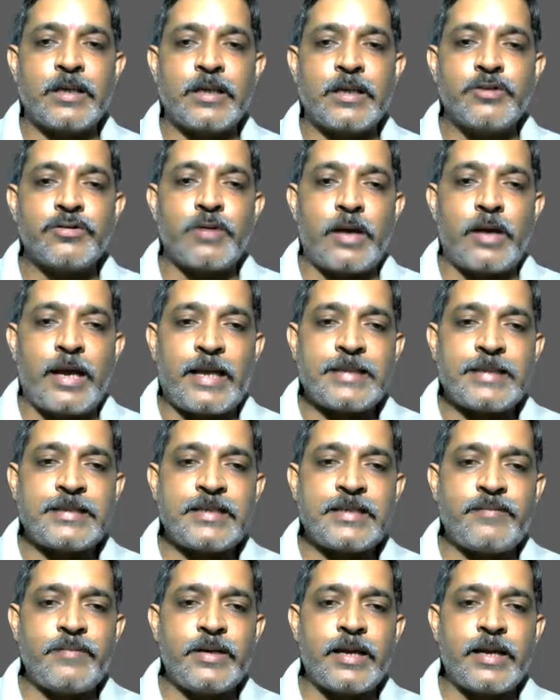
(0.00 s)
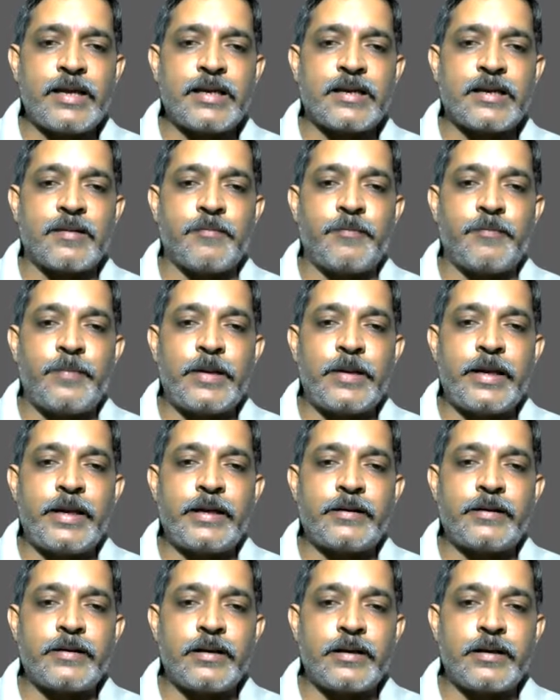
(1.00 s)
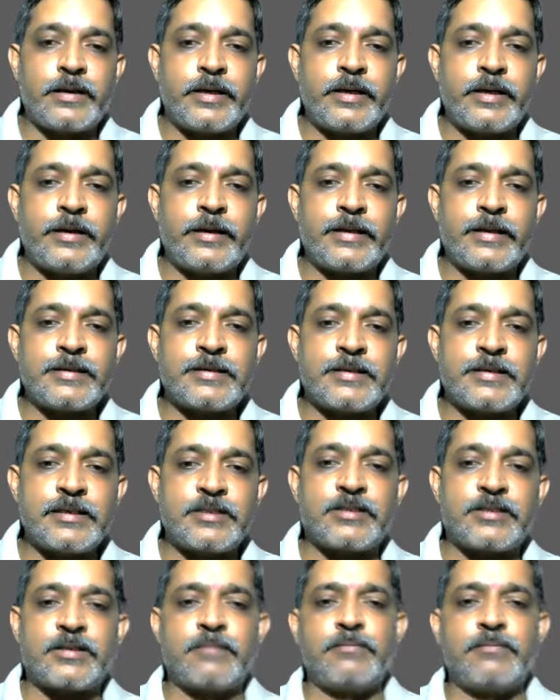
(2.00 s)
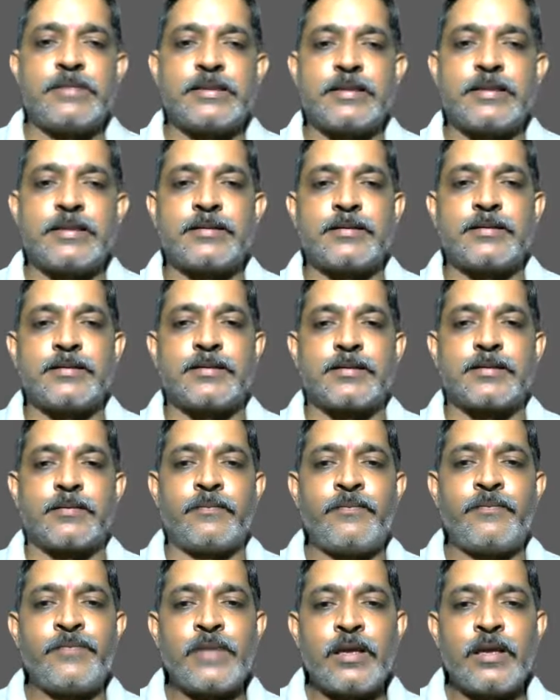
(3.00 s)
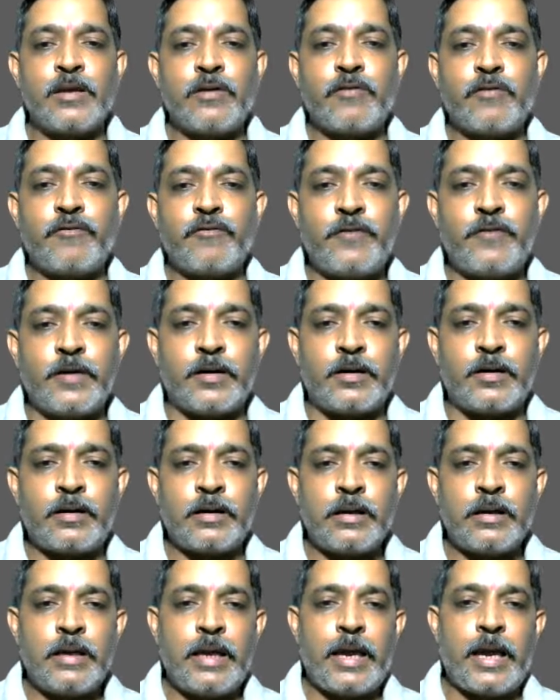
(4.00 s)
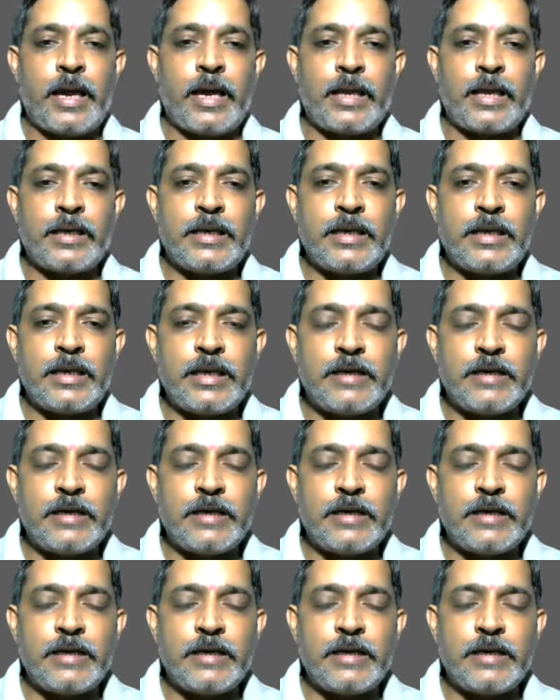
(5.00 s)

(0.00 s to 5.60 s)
So SEBI Complaint Redress System is the system where any